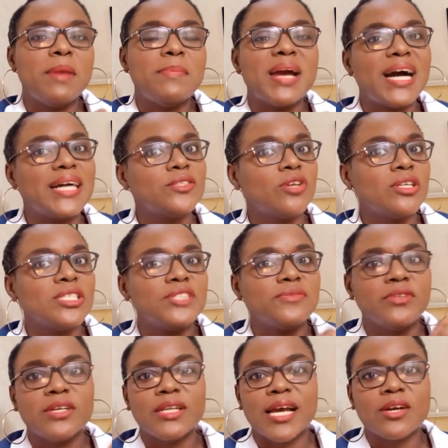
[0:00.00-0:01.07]
maybe I had done this
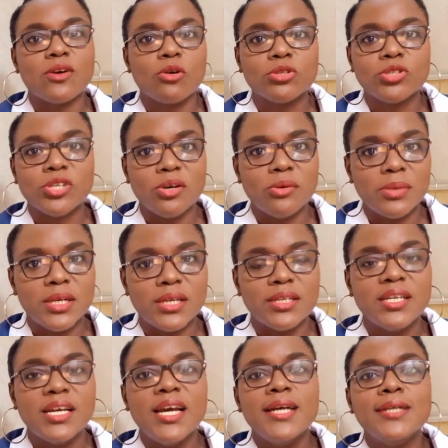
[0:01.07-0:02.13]
video like
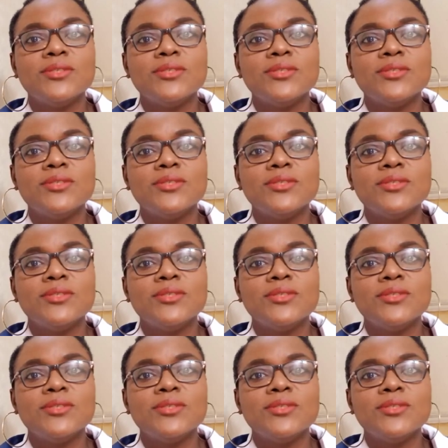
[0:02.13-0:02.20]
October